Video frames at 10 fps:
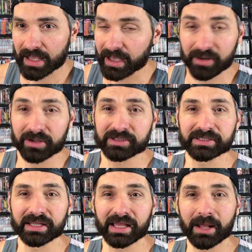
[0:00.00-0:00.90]
I don't
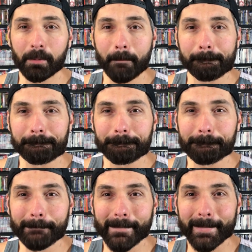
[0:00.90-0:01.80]
understand
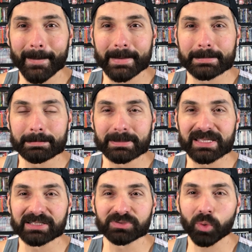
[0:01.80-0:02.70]
that.
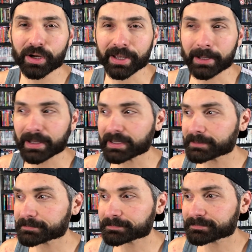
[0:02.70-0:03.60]
That's working. Like,
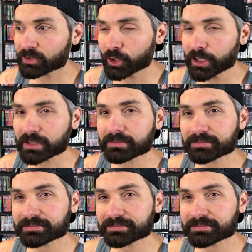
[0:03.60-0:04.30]
you're good.